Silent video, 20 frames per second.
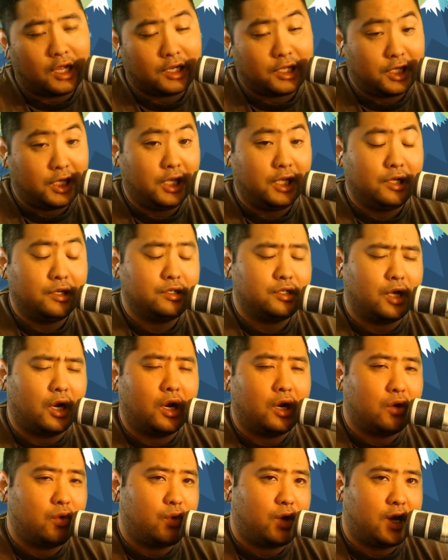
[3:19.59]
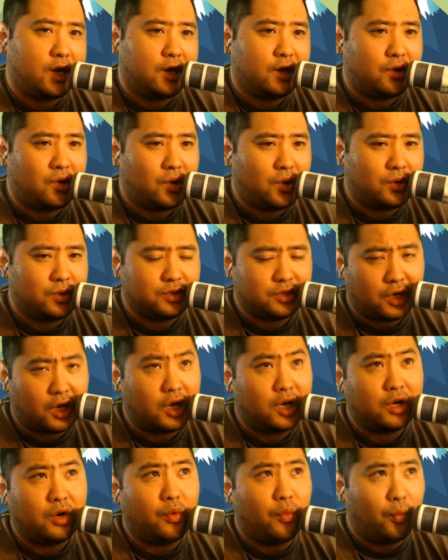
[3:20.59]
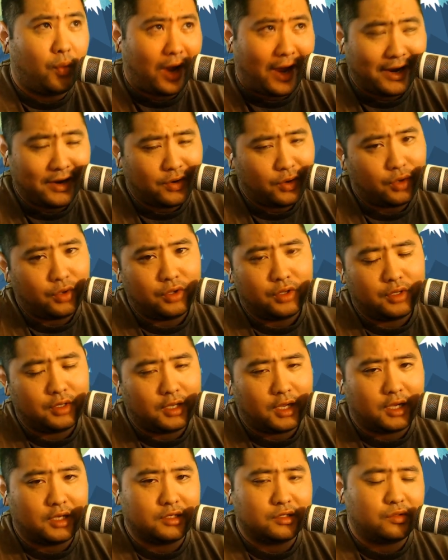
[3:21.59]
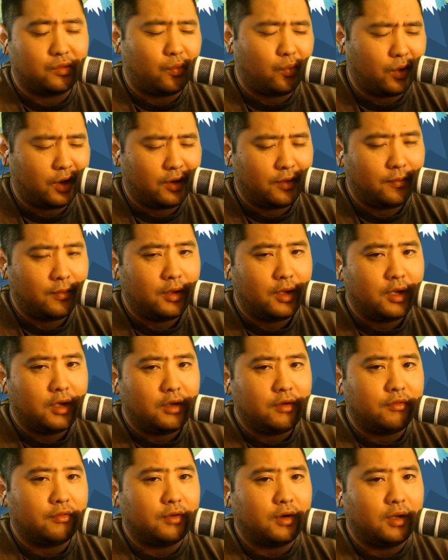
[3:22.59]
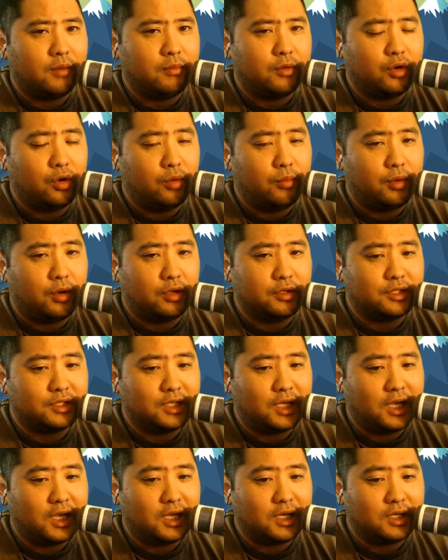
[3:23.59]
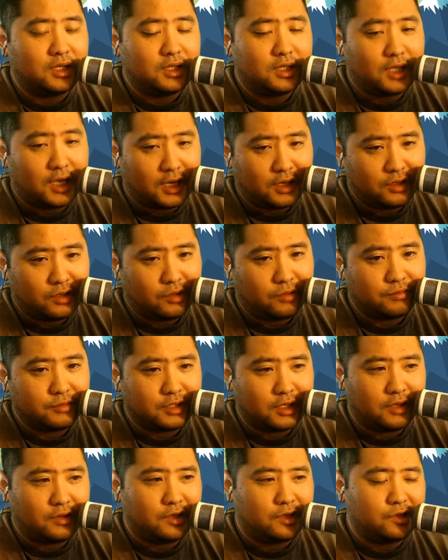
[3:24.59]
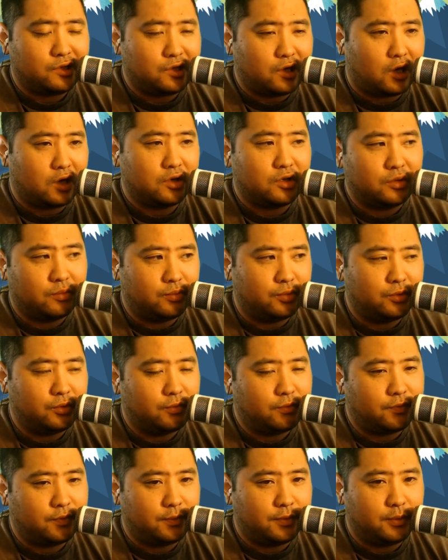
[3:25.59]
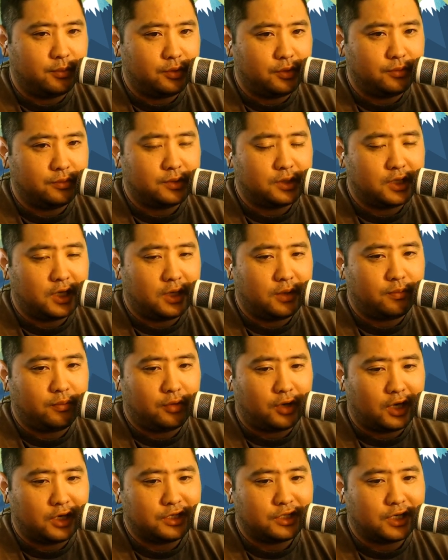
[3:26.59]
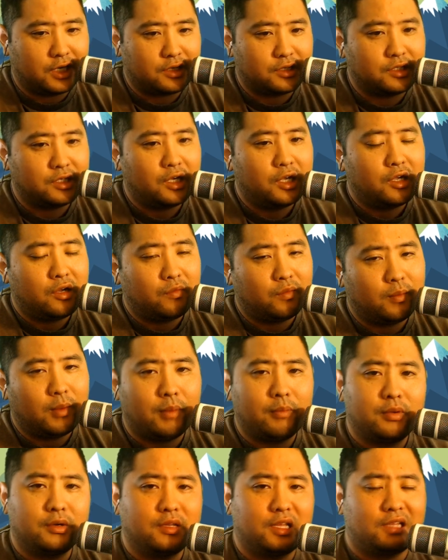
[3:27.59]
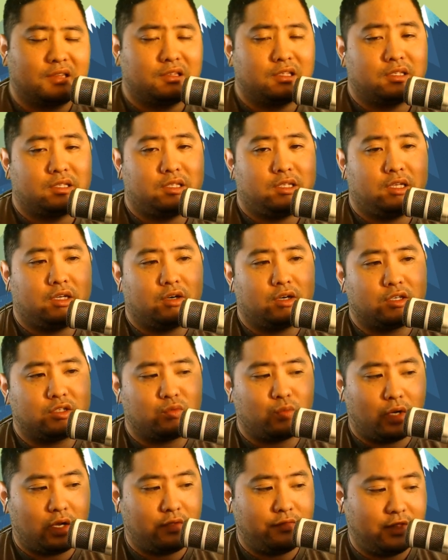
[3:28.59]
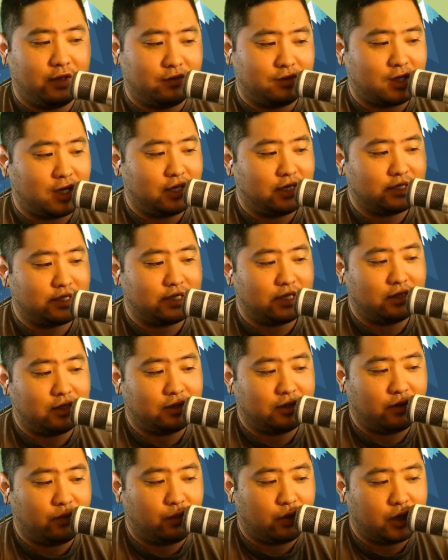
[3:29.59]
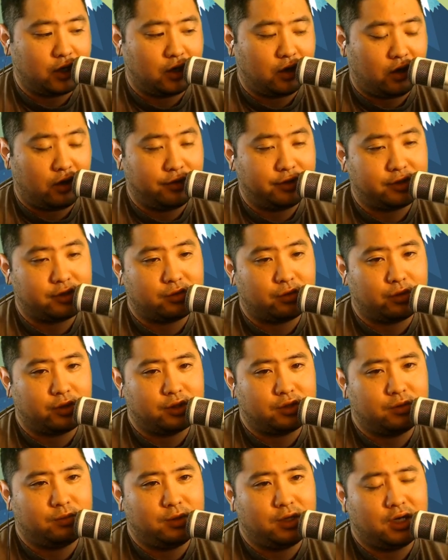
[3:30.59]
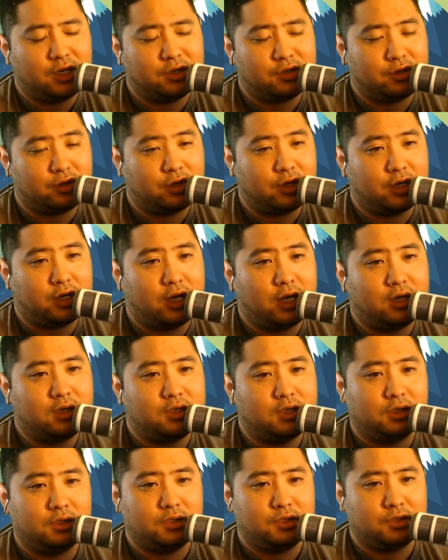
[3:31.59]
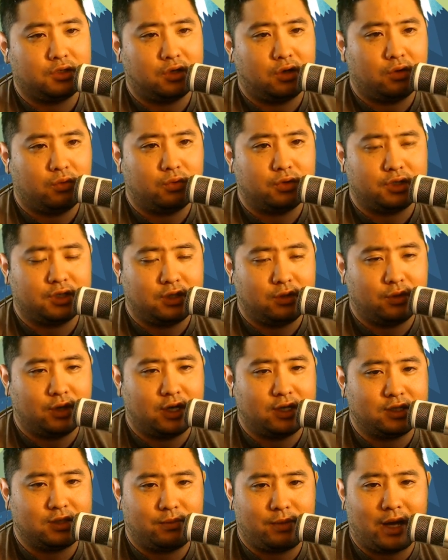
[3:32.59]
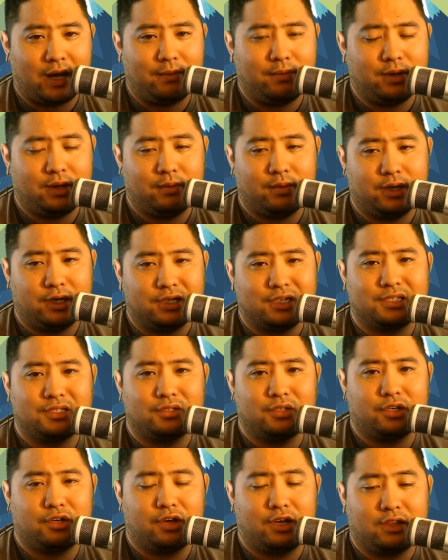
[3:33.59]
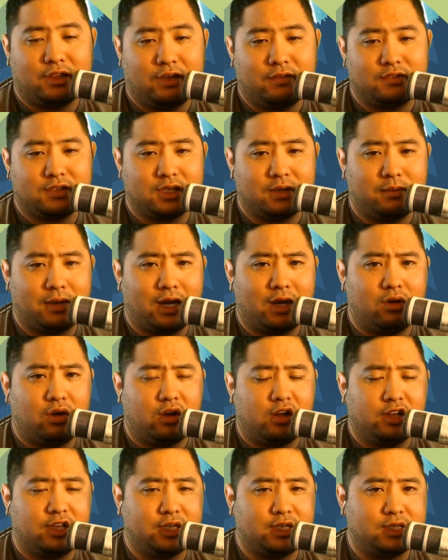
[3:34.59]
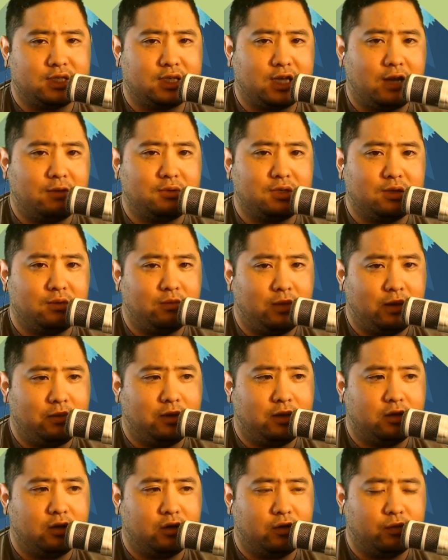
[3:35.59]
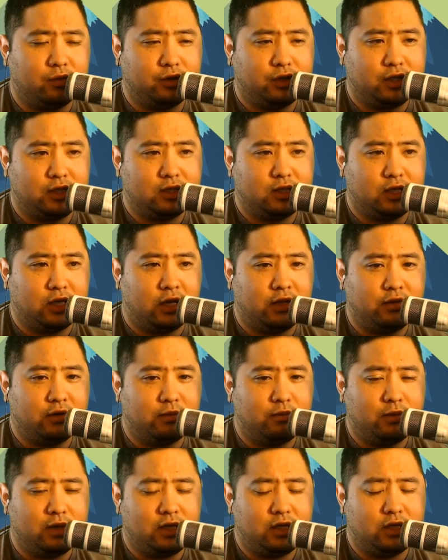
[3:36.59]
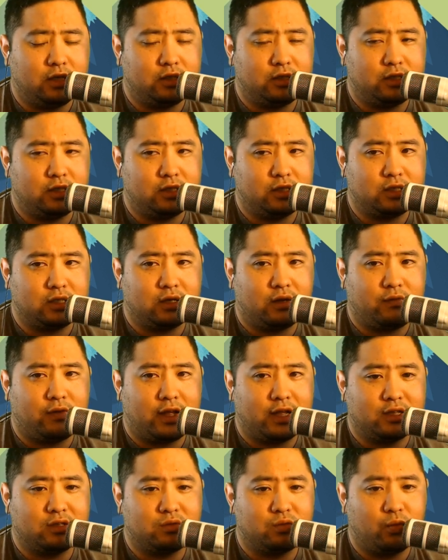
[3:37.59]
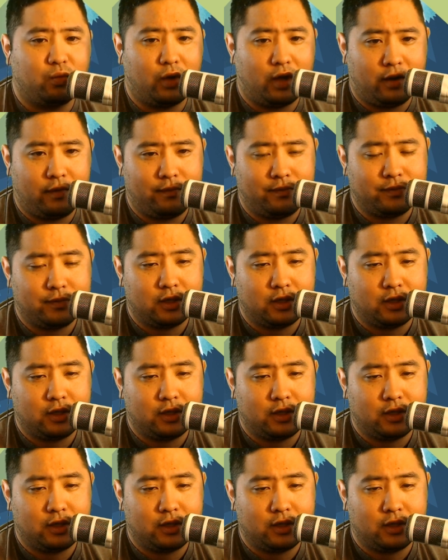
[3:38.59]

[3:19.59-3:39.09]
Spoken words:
King Togwaggle as well from Kobolds and Catacombs, and then Dr. Boom from the Boomsday Project. Remember that this year as well, they've kind of said that they wanted all the stories to be interconnected, so we'll see what ends up happening, but it does look like they've somehow all escaped, and maybe they're releasing other minions and stuff as well.